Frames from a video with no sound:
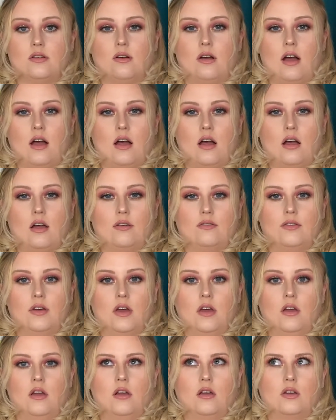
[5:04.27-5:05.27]
have
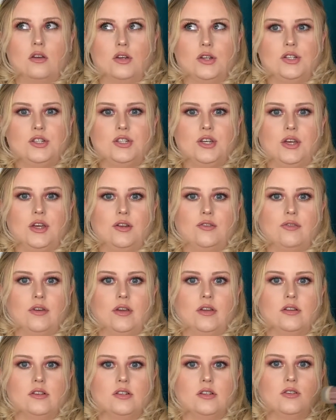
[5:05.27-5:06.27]
good shade
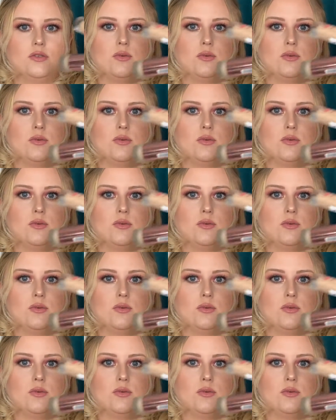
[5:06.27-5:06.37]
range as